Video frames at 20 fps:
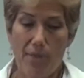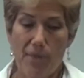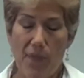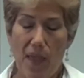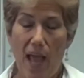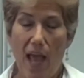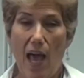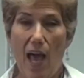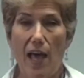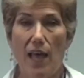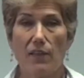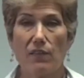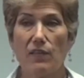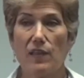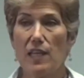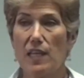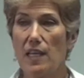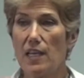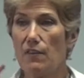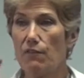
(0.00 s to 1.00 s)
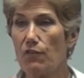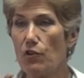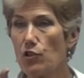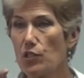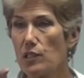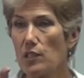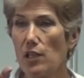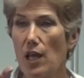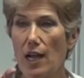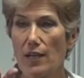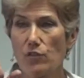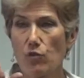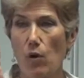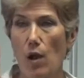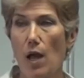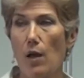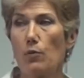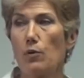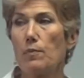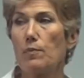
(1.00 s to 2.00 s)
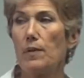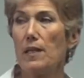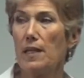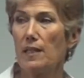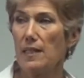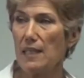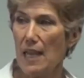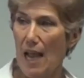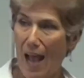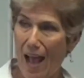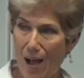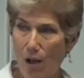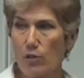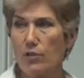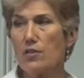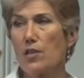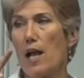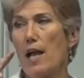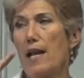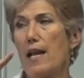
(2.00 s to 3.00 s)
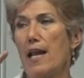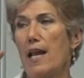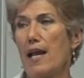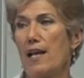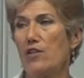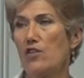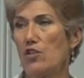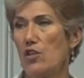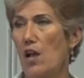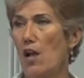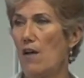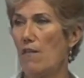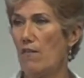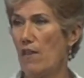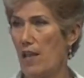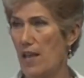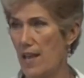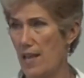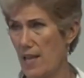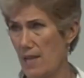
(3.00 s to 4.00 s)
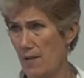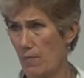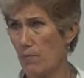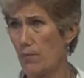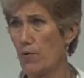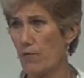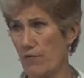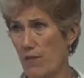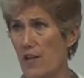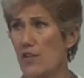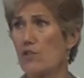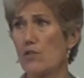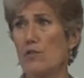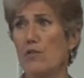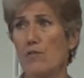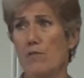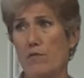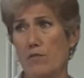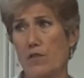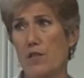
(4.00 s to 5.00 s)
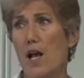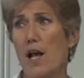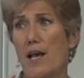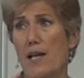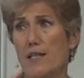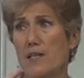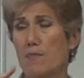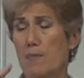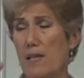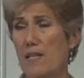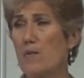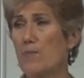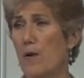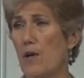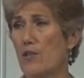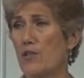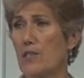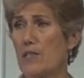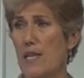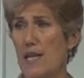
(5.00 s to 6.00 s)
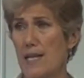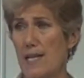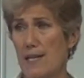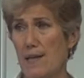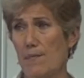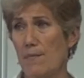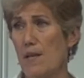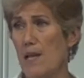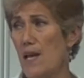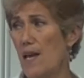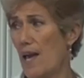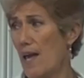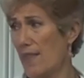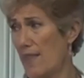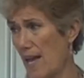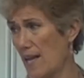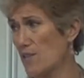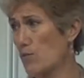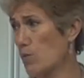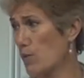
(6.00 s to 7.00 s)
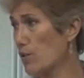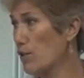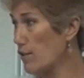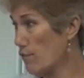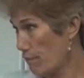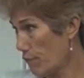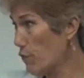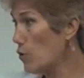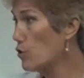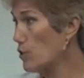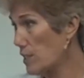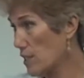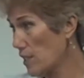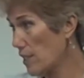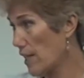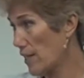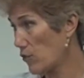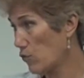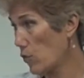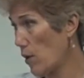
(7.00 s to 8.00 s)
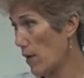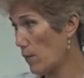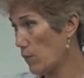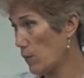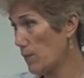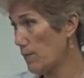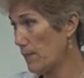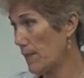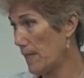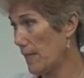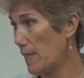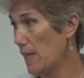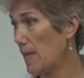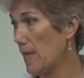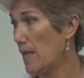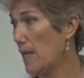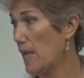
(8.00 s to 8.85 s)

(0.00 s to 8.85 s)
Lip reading: that the first electron would be at the outside edge of a professional-sized baseball stadium, and that's where the first electron would be.